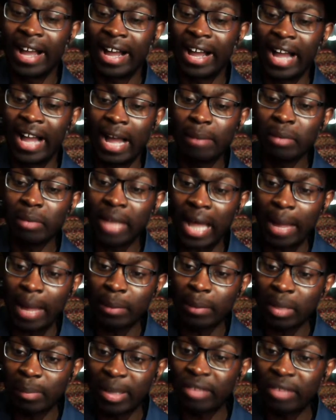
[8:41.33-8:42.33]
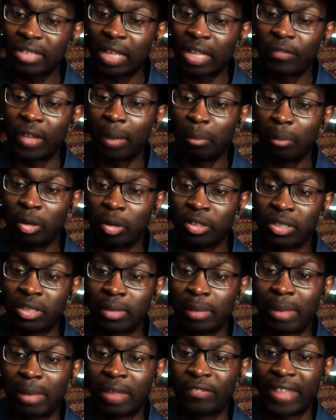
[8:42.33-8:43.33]
I'm the big CFL person
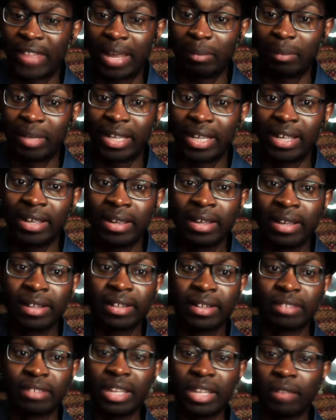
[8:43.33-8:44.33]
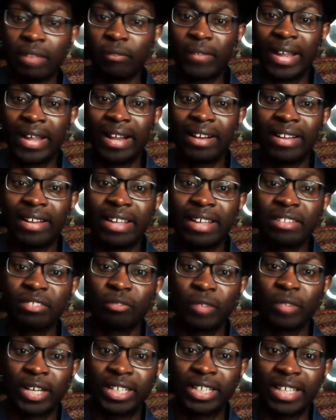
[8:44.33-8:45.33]
in my family. The CFL isn't
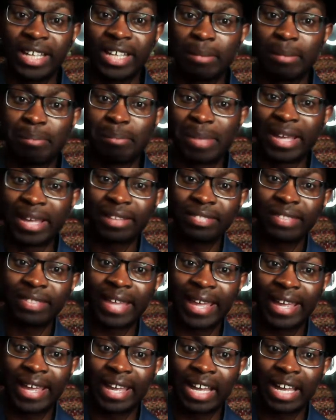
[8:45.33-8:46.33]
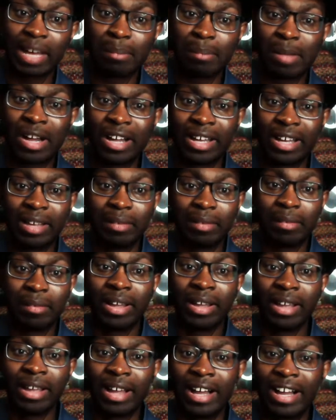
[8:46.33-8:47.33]
really a big thing among
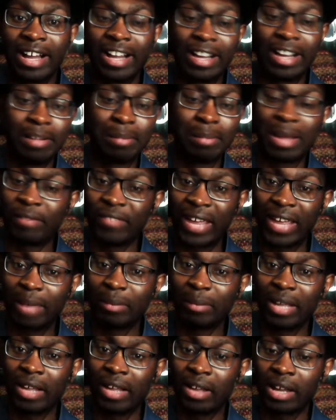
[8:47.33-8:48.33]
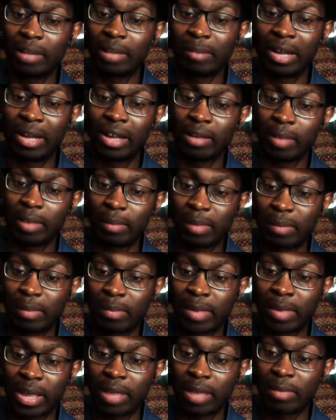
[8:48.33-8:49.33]
my family, my
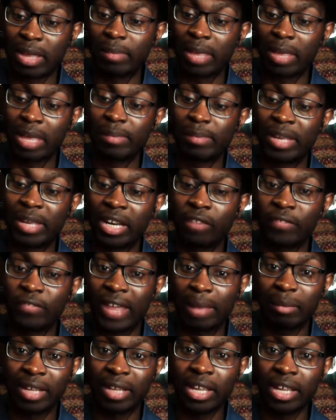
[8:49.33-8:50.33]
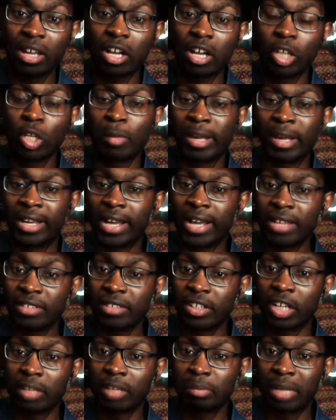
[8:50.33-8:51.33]
immediate family, although my
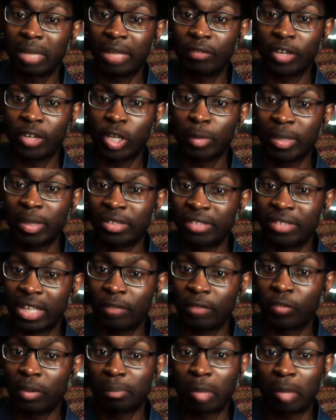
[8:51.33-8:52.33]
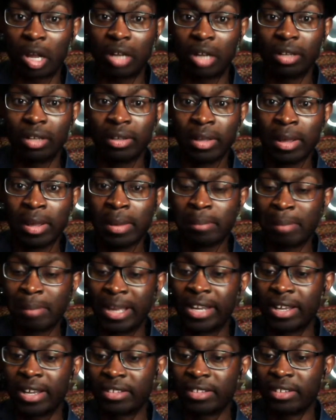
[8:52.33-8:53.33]
cousin does play for UBC football. My
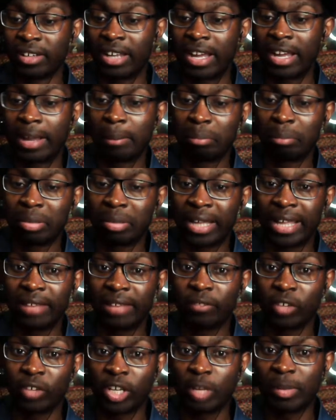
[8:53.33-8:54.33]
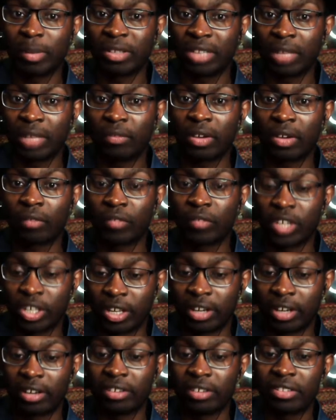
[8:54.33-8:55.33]
cousin played for UBC for a few
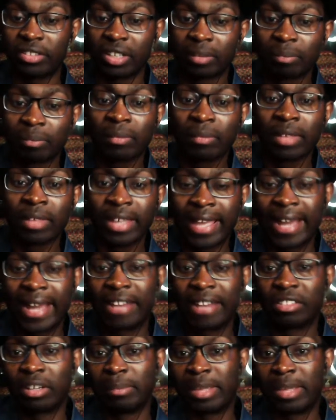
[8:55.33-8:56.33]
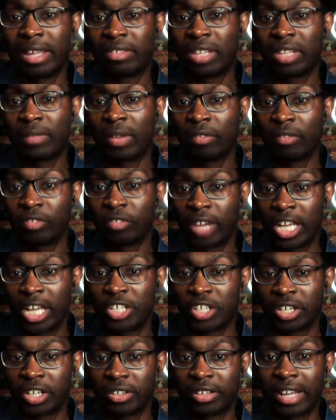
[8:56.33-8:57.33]
years and is going to be a CFL free
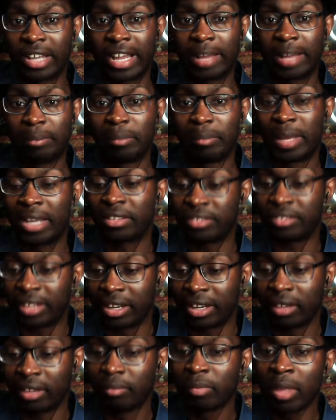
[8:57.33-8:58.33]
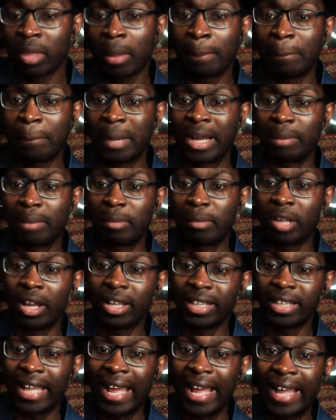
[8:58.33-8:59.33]
agent next year. But
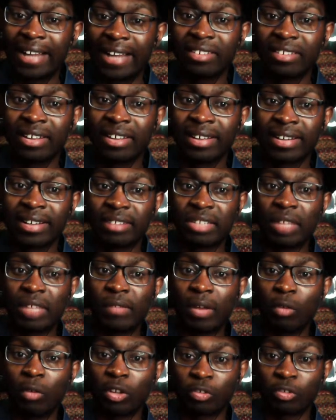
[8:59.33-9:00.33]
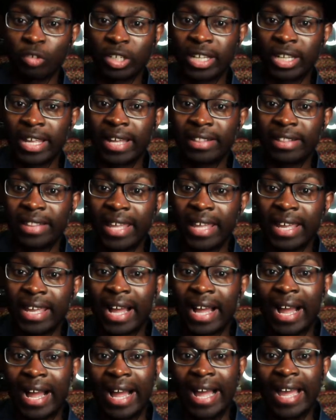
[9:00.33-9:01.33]
beyond that, the CFL was really a thing
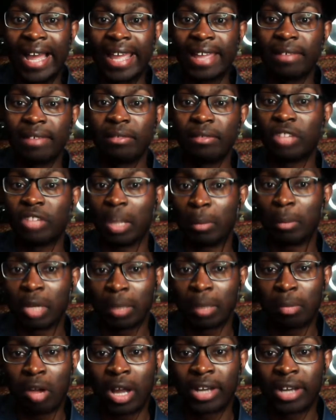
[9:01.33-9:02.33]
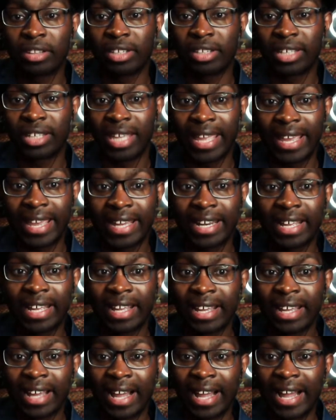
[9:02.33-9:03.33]
I stumbled upon as a kid.
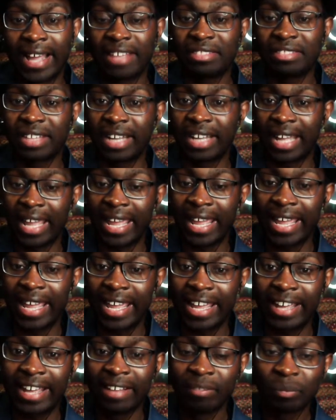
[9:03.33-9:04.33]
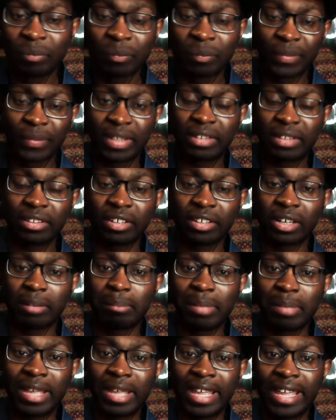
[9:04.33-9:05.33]
I said, hey, this is going to
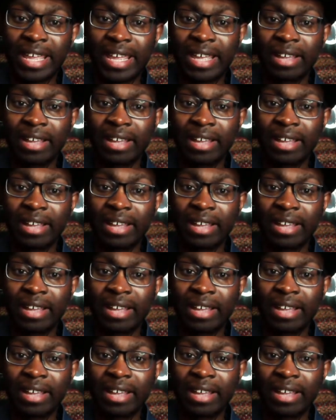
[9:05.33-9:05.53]
be